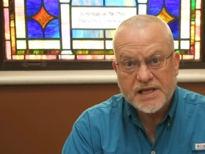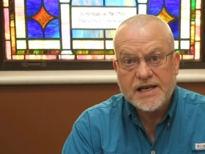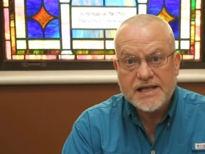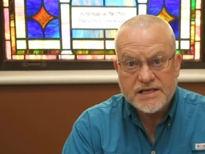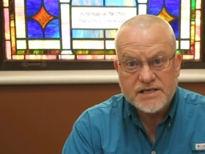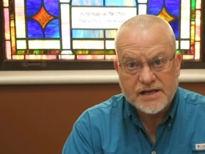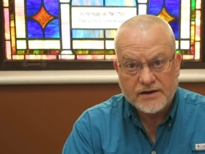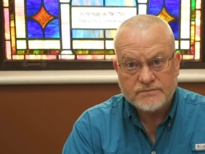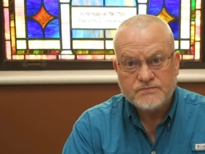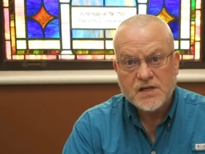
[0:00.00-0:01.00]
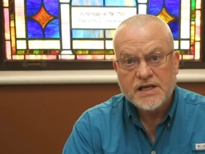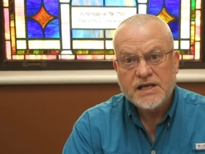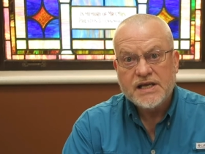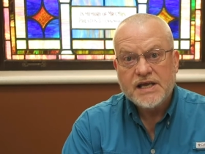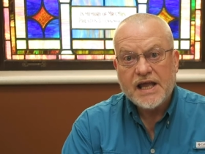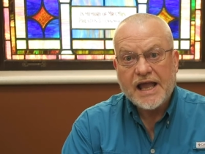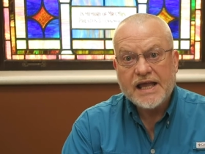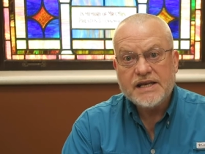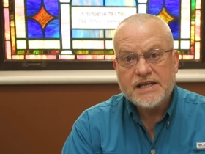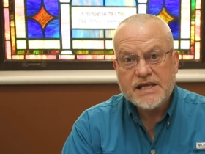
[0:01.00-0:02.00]
in India.
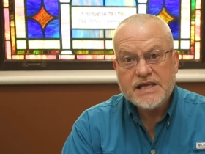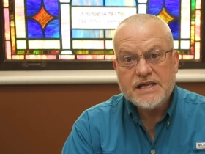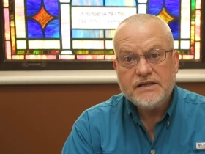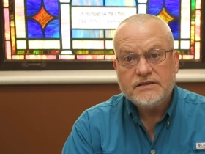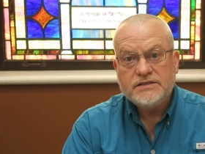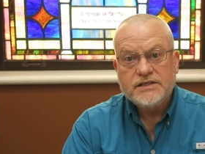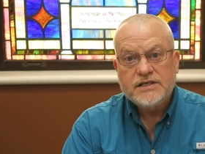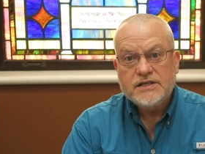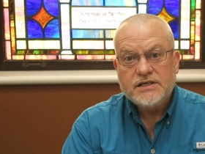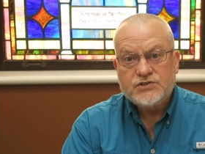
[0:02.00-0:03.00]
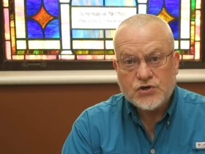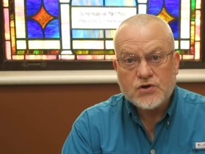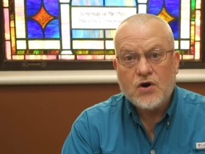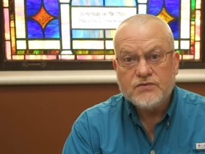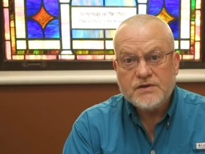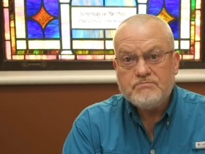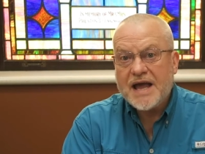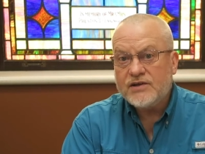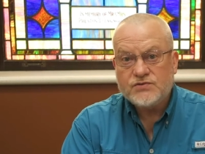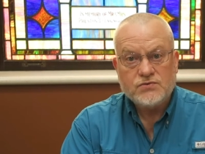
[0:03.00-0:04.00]
And he took on the
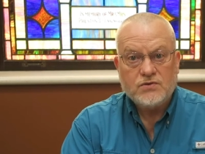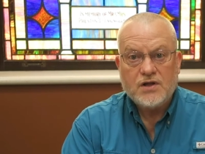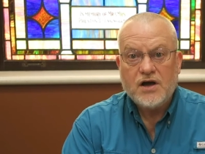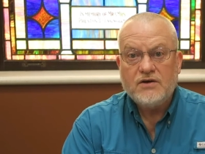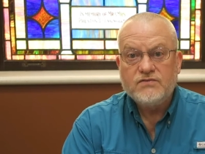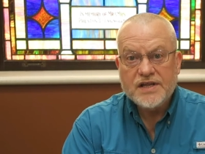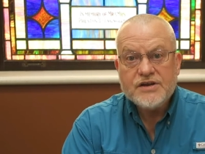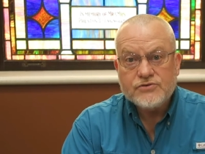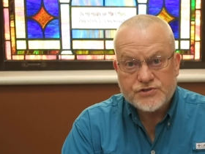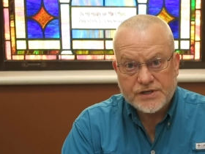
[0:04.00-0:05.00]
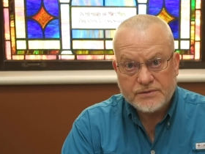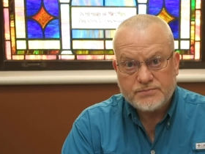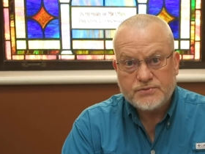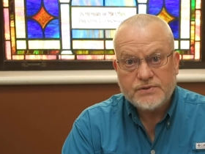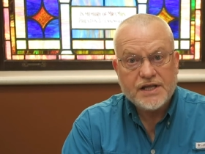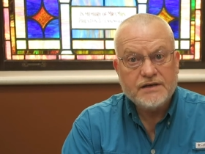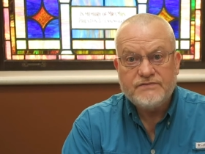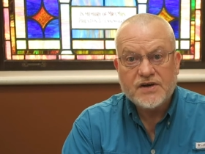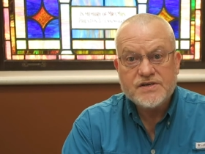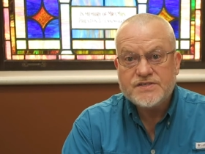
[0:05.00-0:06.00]
mantle of leadership in a
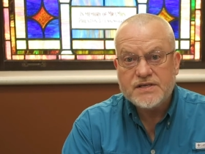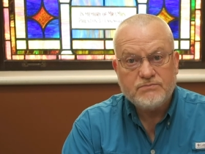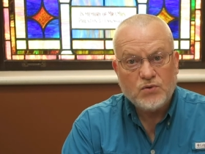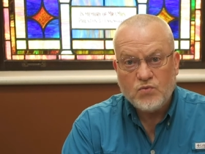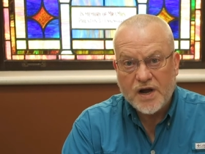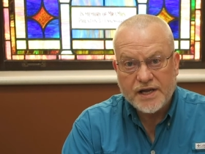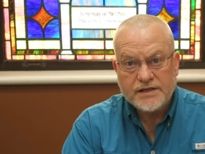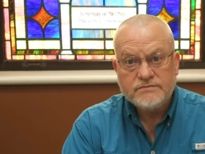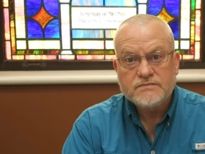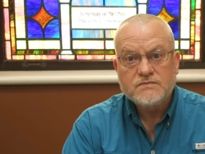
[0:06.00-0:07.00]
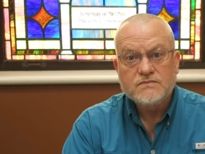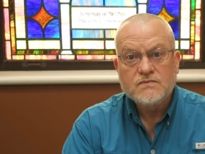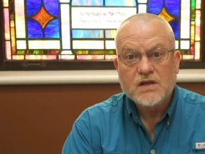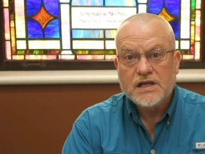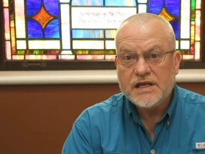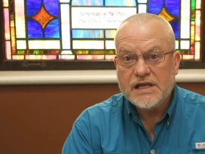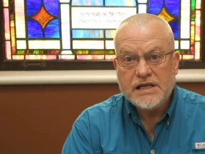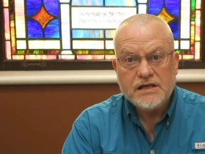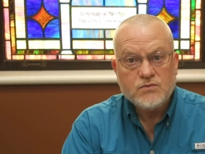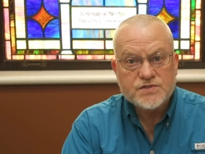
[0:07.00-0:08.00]
very simple way.
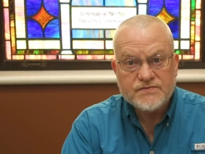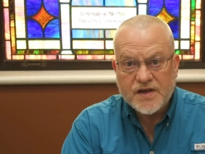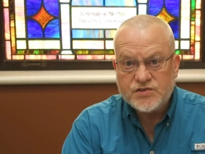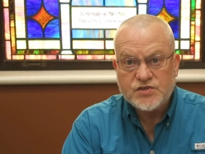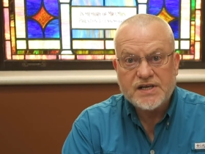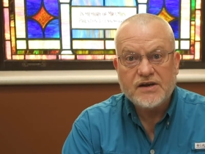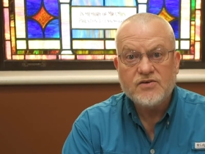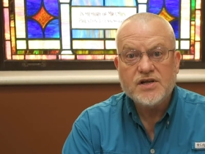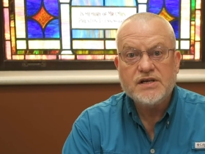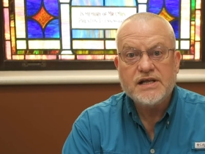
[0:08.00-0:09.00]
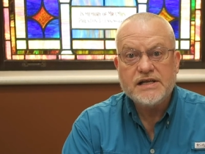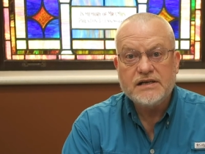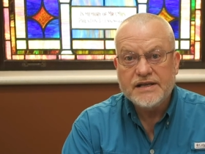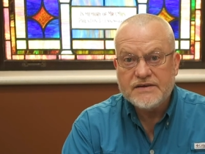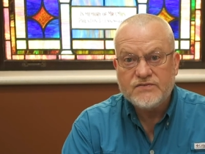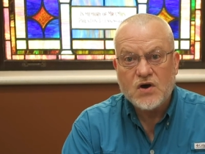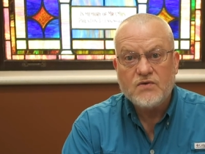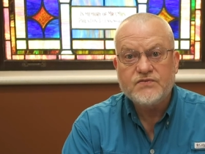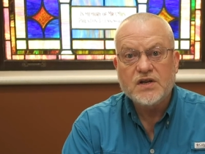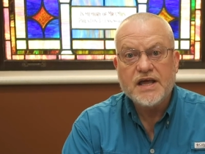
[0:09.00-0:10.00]
He was a vegetarian, he lived
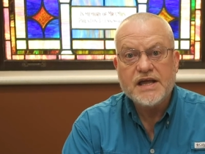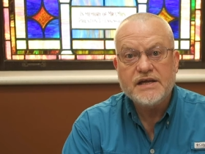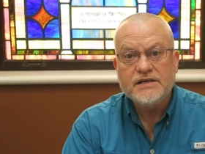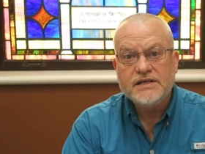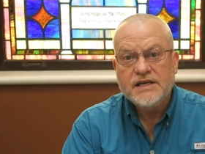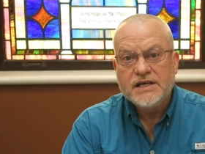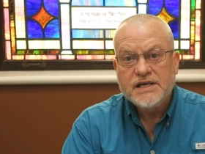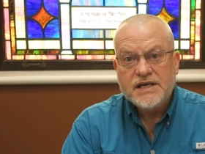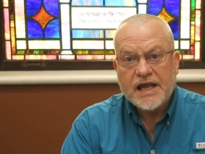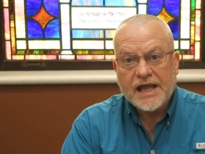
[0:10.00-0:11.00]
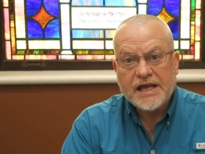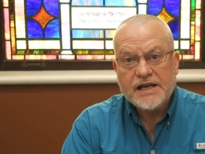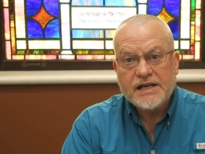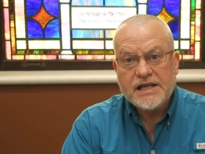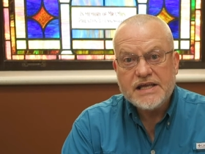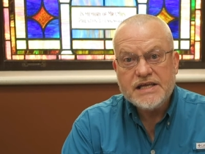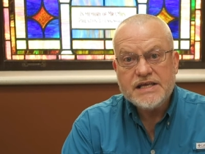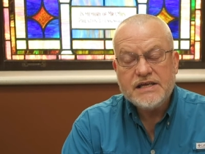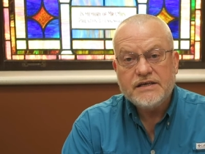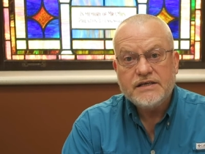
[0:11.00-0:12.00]
off the land, and
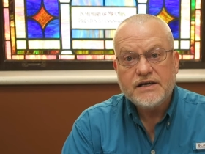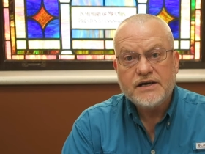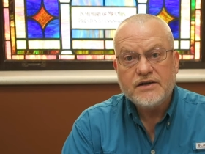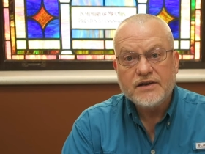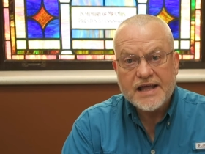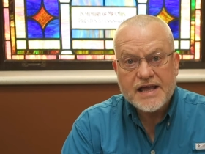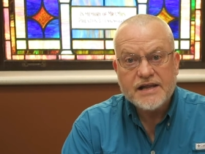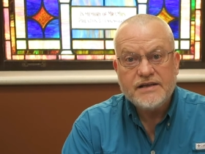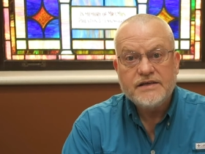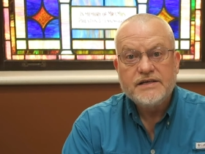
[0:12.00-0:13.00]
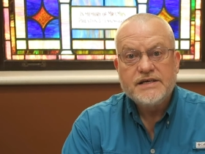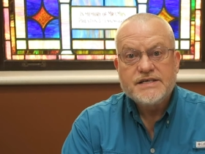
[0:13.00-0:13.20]
he led